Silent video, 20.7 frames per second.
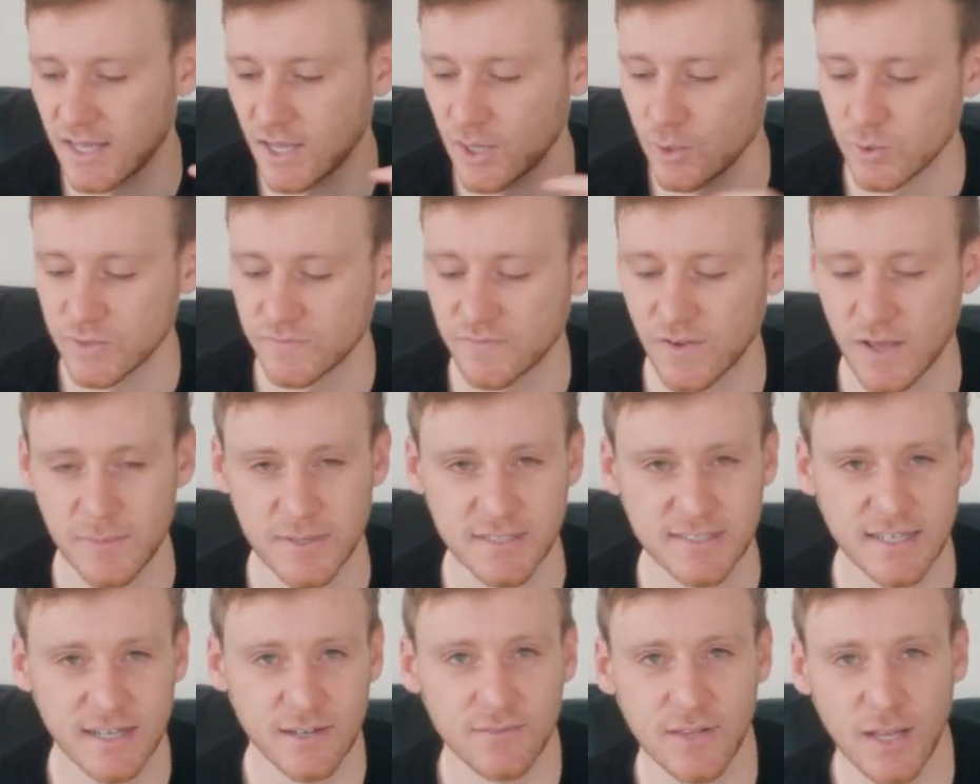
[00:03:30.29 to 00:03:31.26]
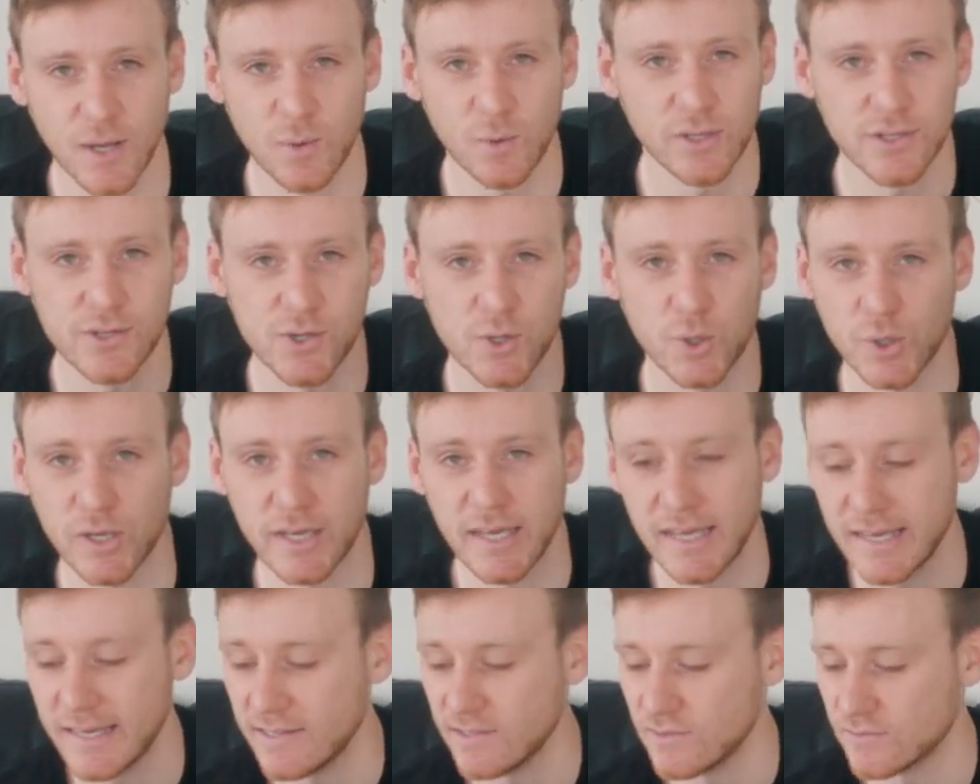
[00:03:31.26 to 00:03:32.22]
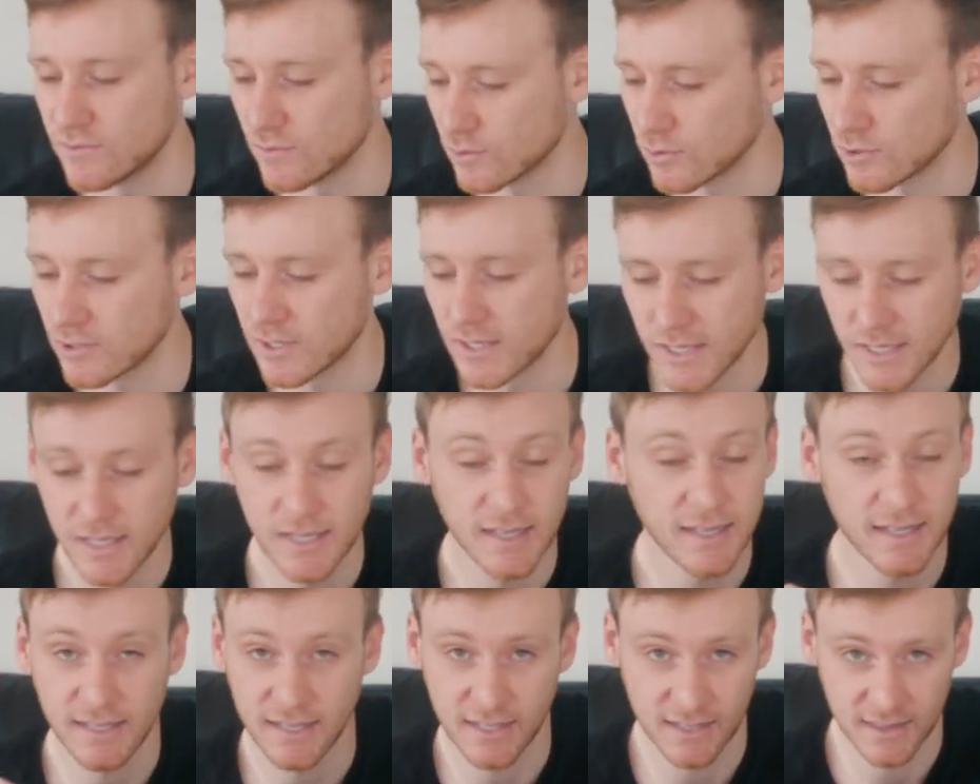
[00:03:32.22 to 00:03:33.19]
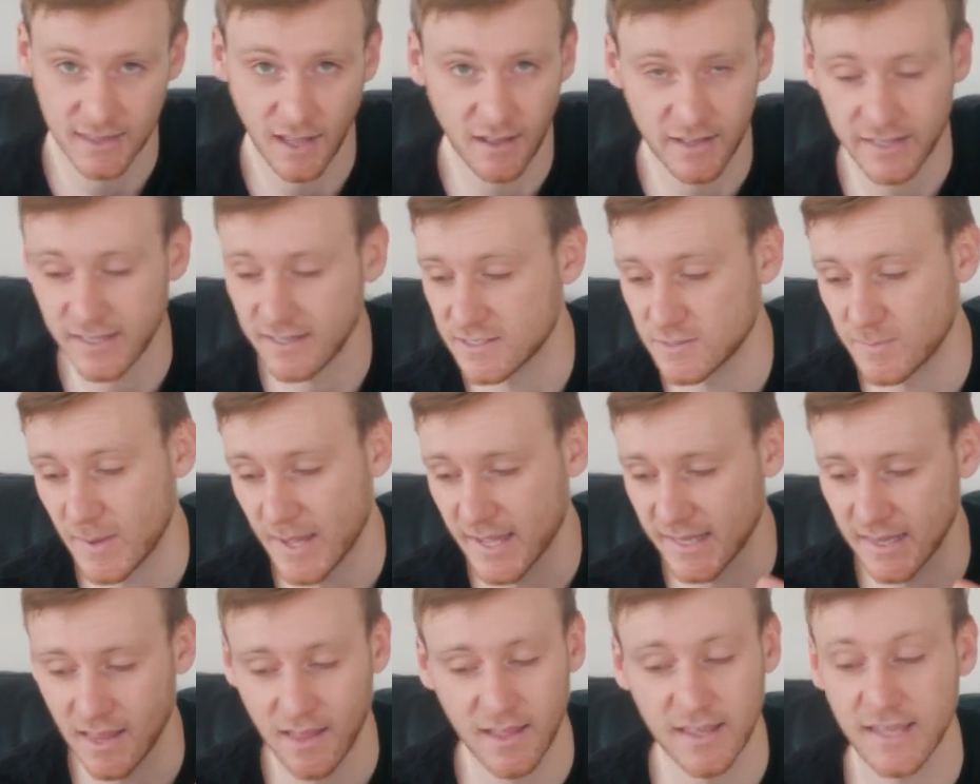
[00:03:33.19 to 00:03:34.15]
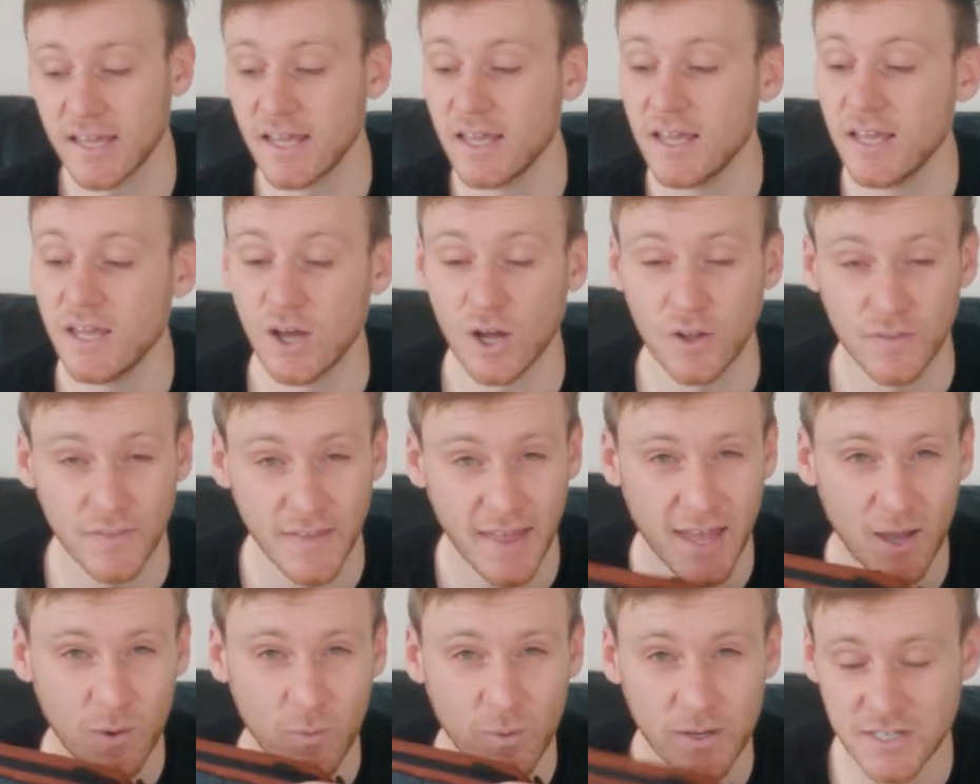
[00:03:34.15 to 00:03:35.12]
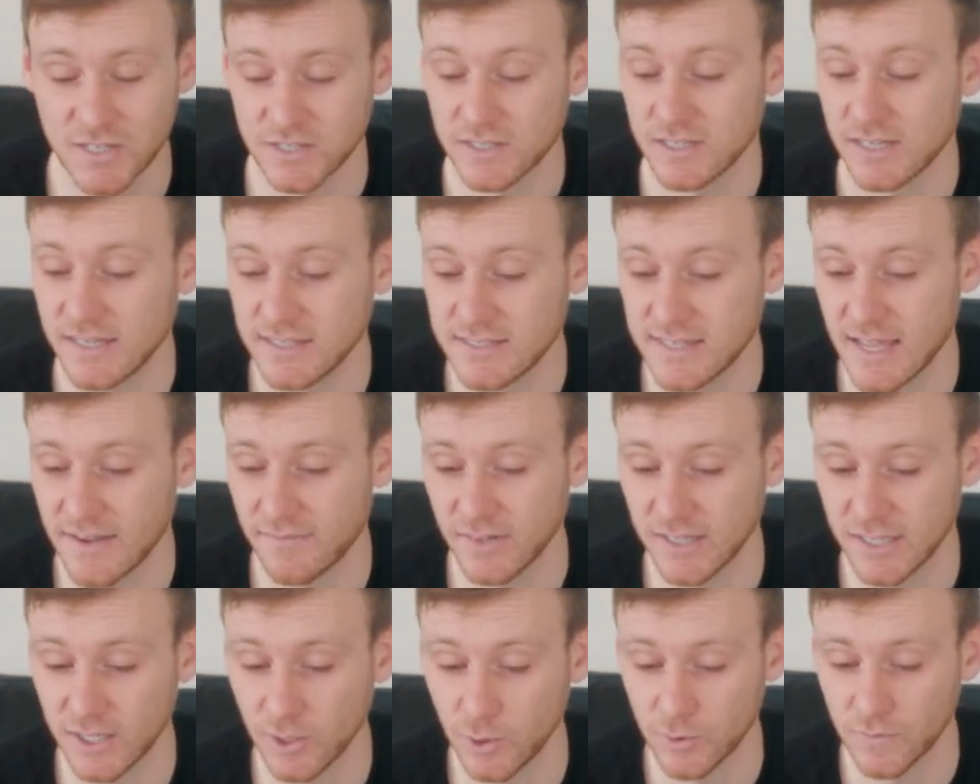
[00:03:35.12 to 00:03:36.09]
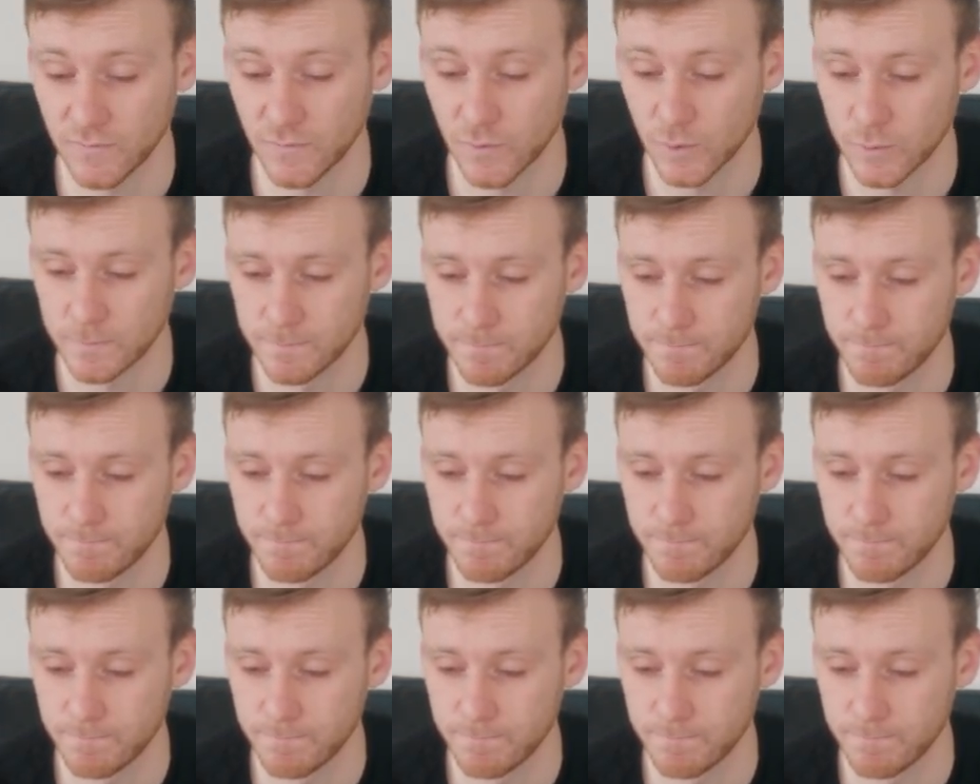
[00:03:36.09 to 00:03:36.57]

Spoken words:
I always find myself like wanting to hook keys or a spare light on there, which is definitely useful.